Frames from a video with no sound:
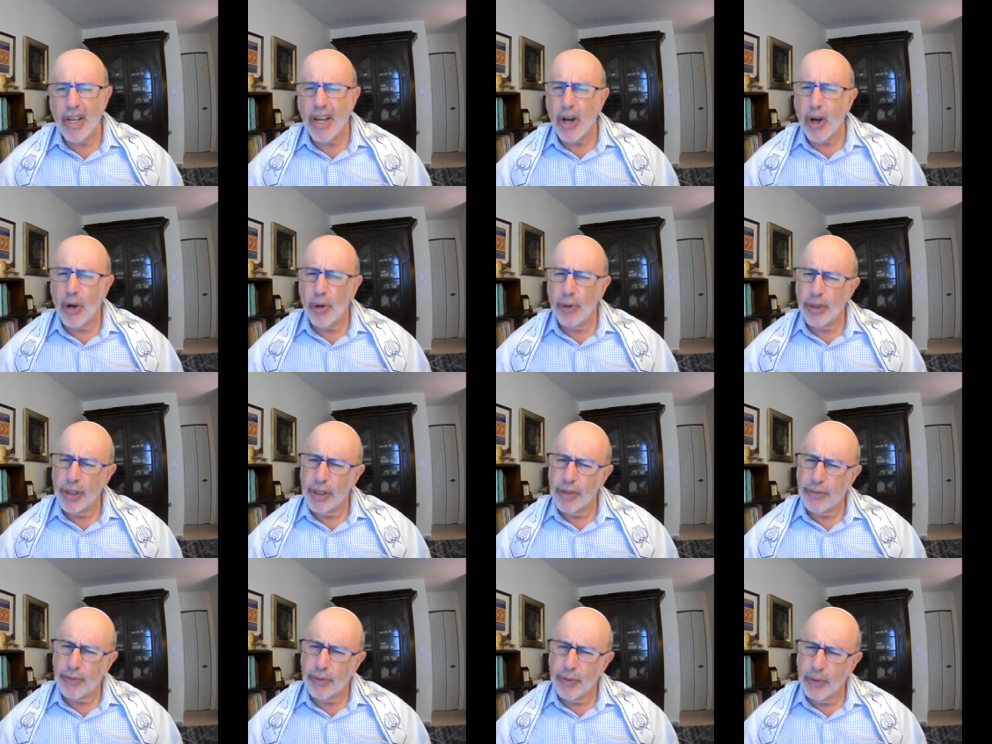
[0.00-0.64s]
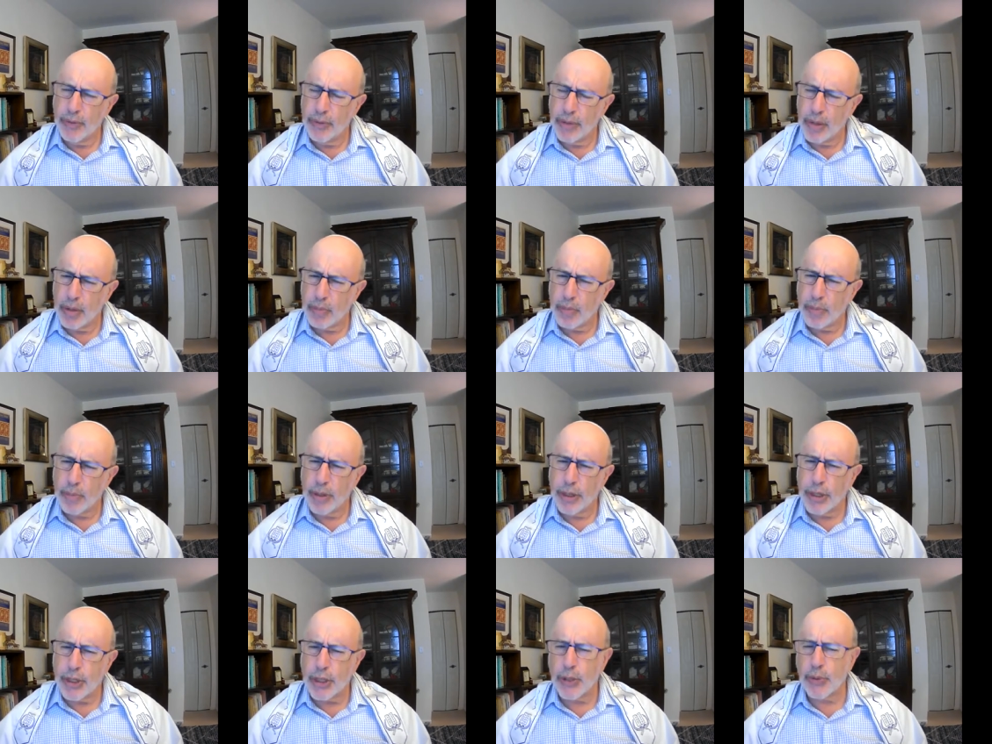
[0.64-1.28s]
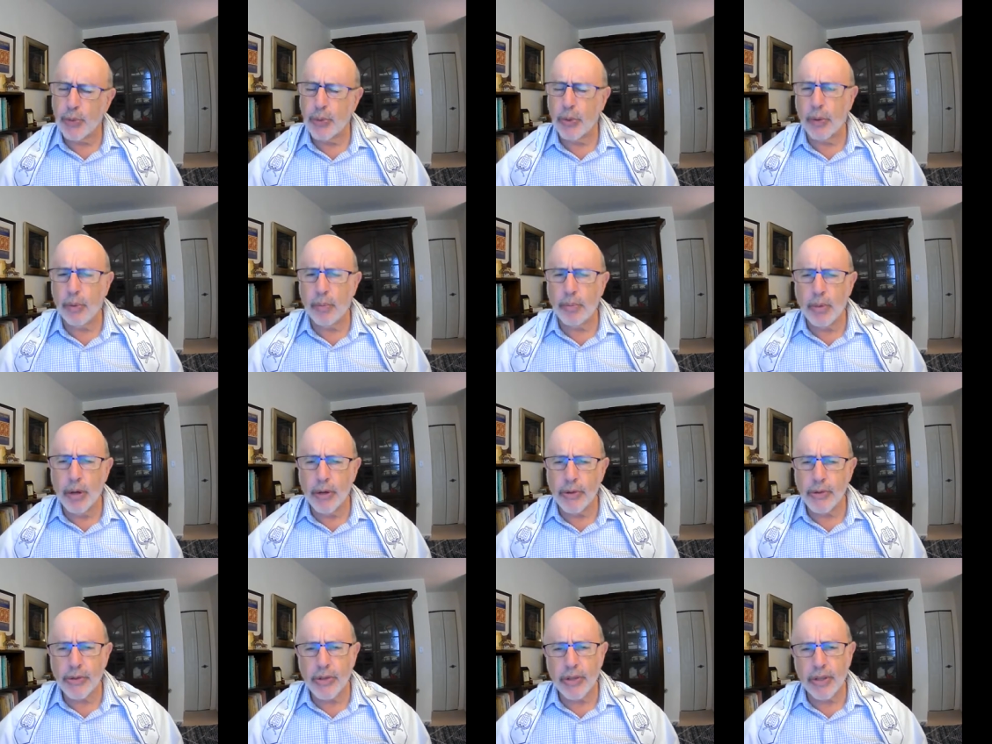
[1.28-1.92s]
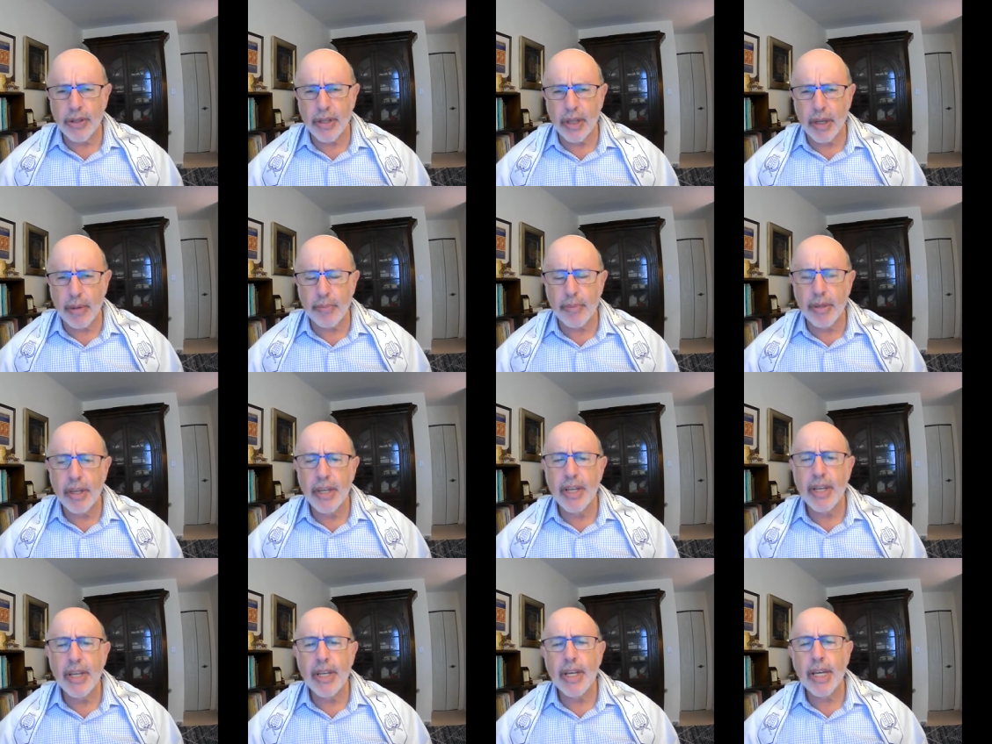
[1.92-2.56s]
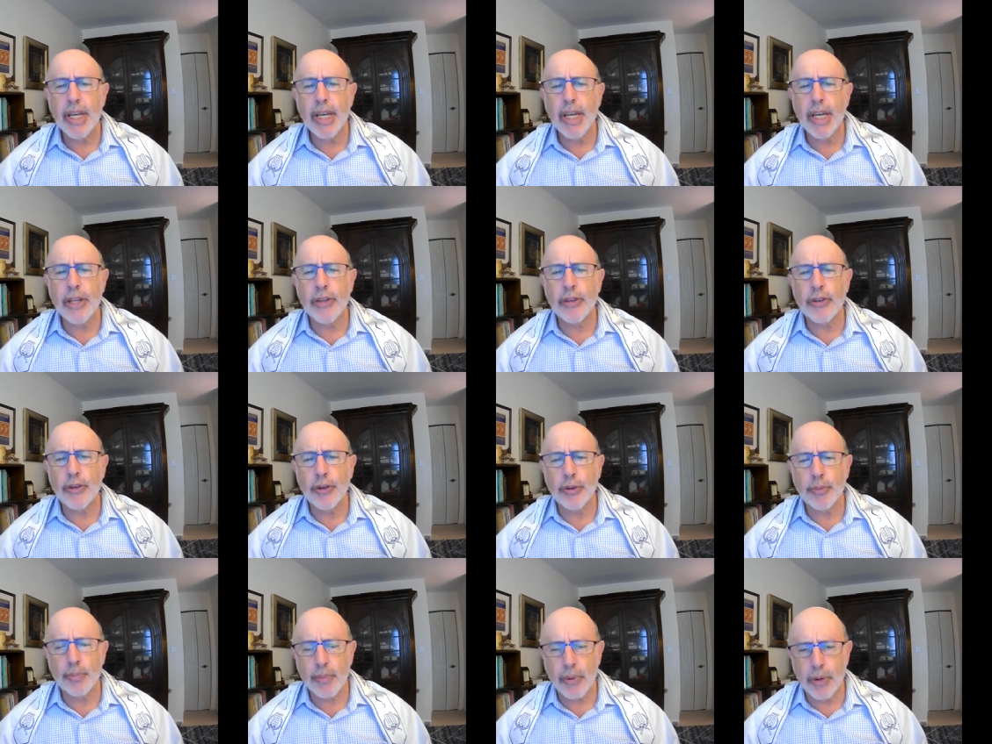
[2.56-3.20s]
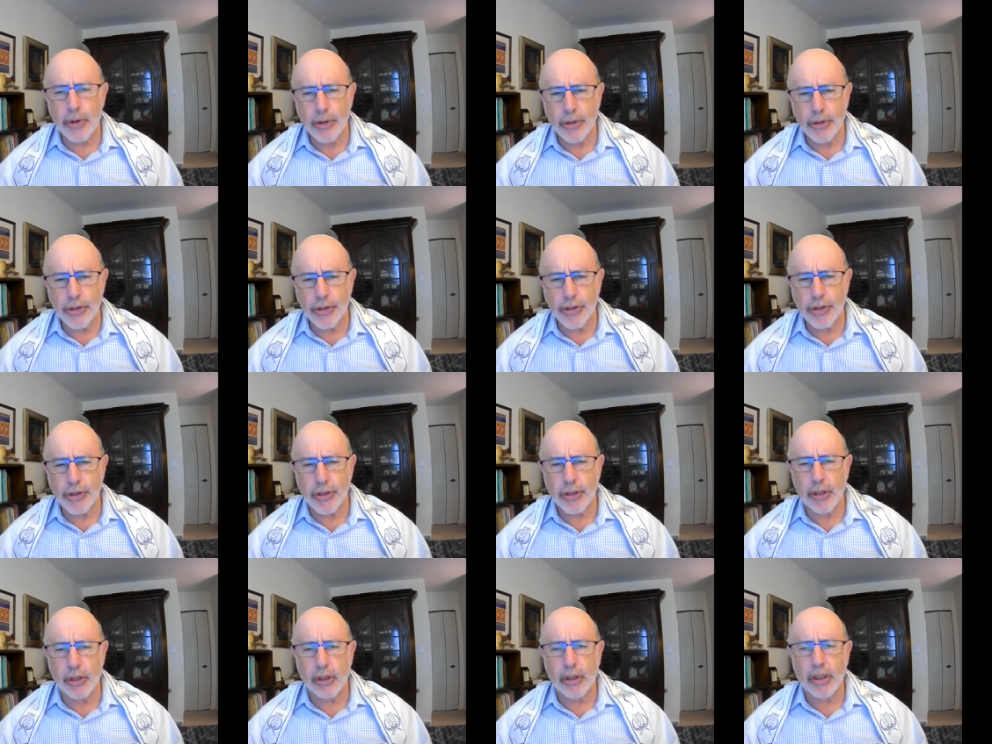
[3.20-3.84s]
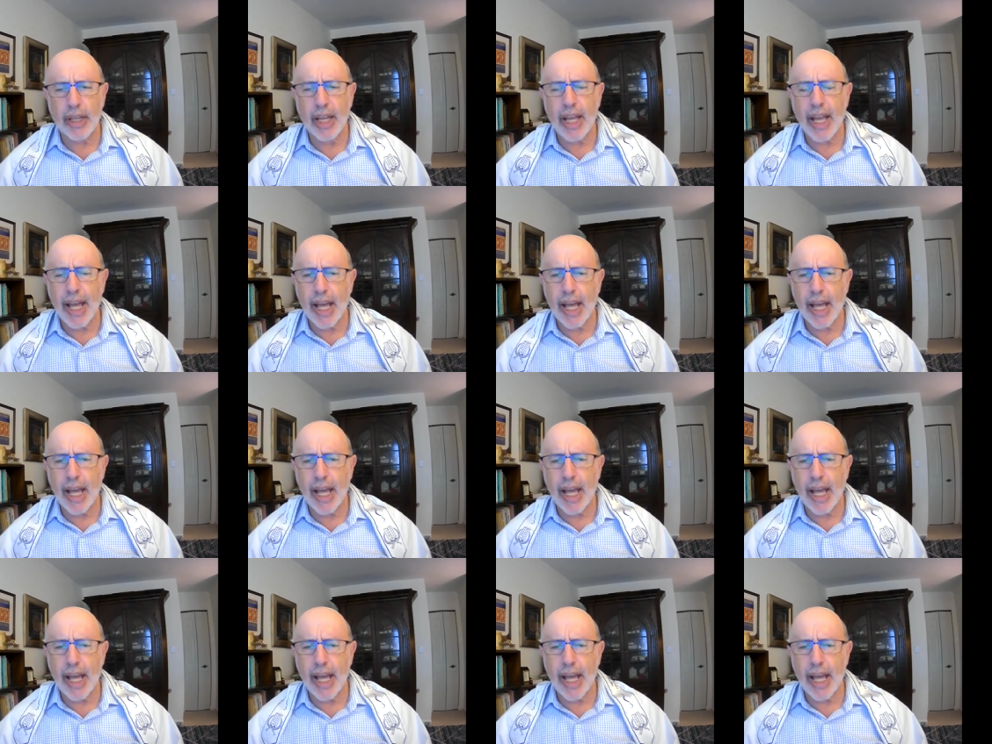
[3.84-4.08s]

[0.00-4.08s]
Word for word: only a few of them ritual, most of them interpersonal,